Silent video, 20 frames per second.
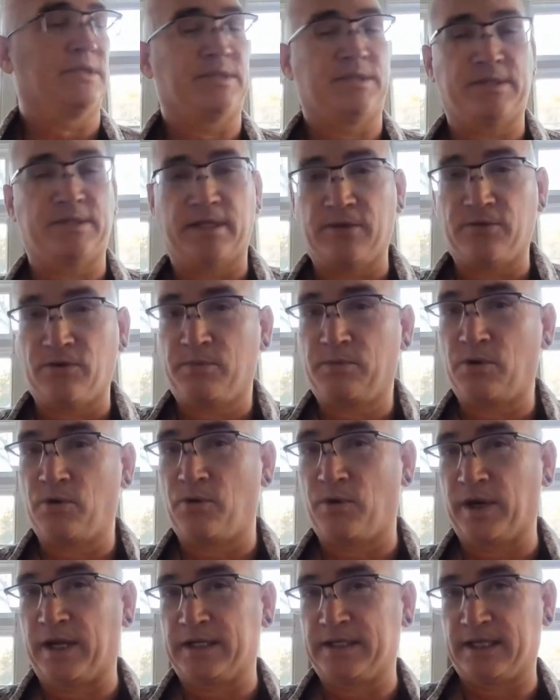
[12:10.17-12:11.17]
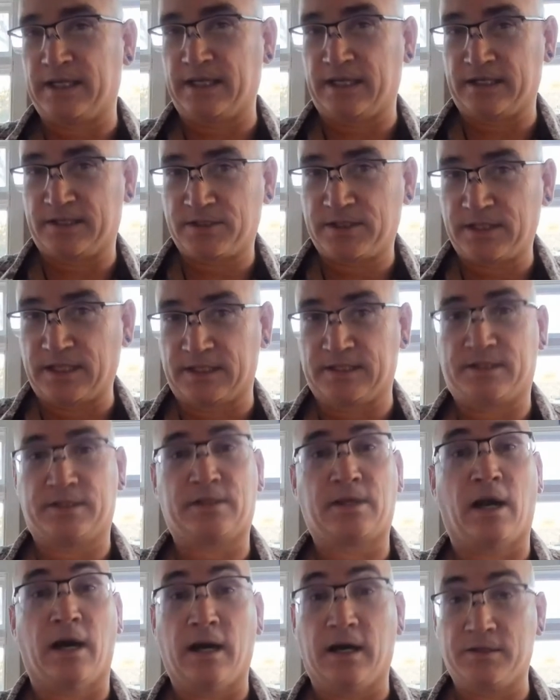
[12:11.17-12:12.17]
its zero point, its its
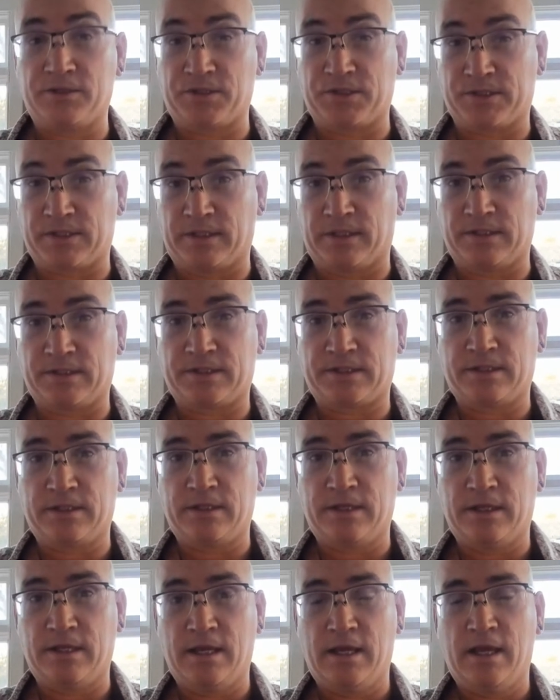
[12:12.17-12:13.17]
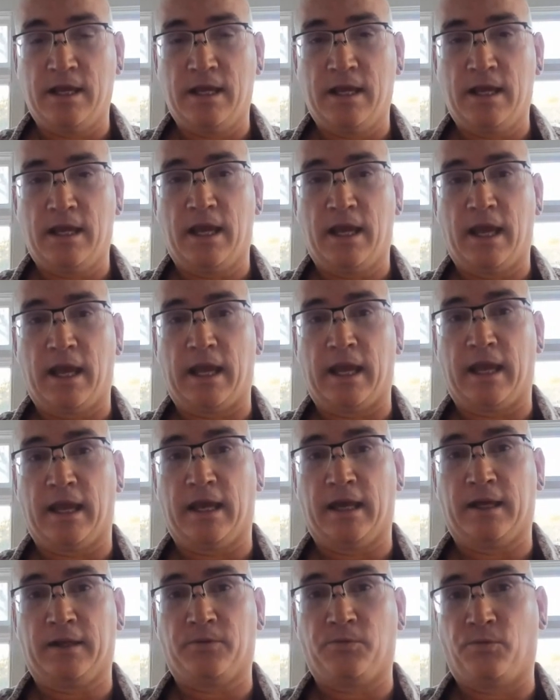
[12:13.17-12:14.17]
consciousness.
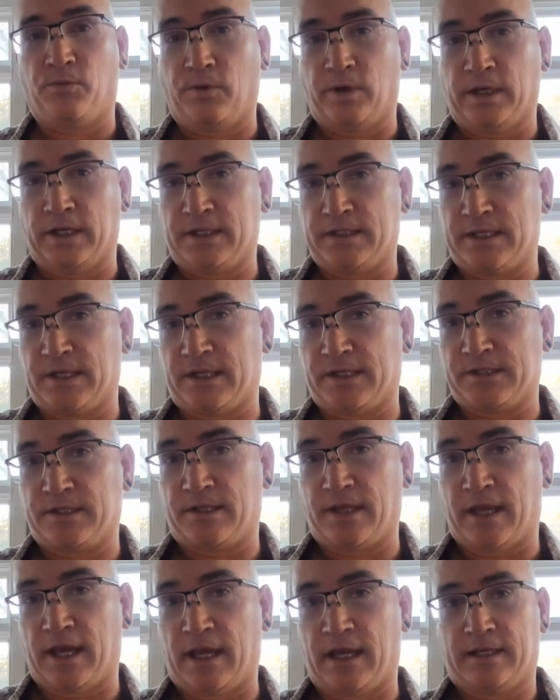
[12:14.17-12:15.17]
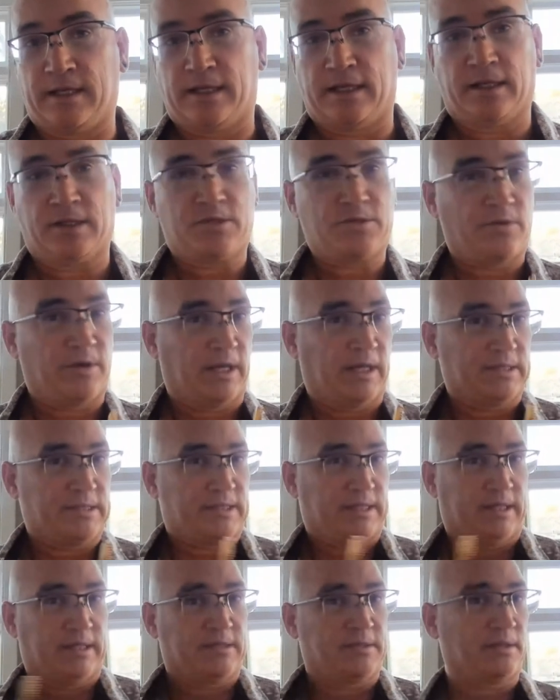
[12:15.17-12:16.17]
And when it does that, it
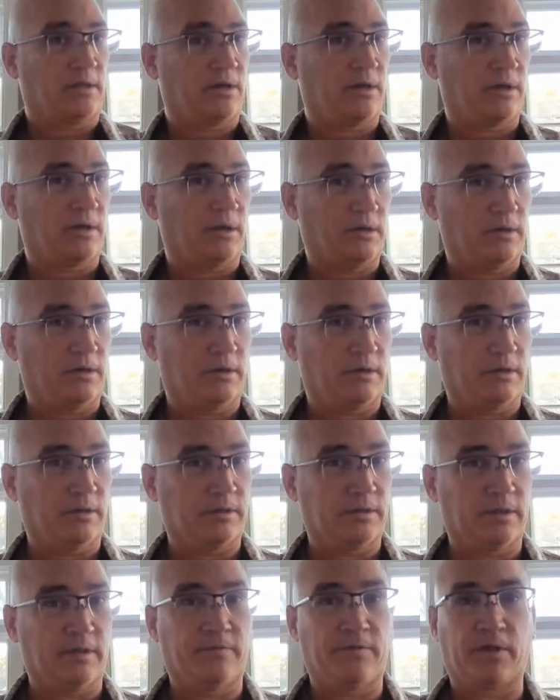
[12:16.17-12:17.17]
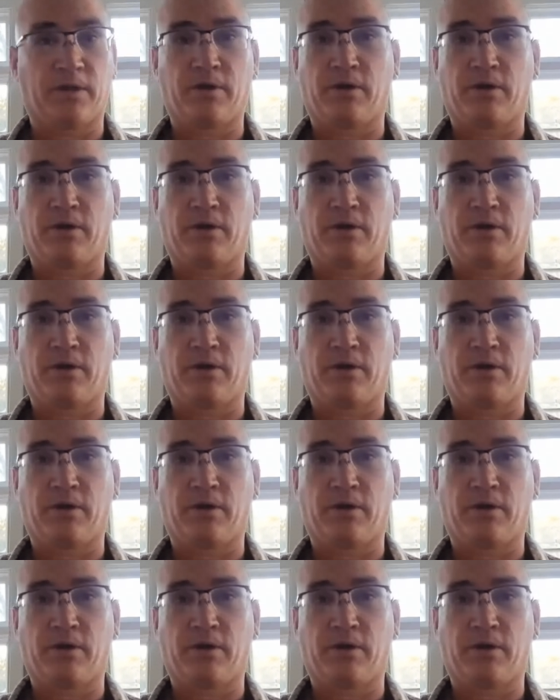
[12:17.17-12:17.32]
transcends all of the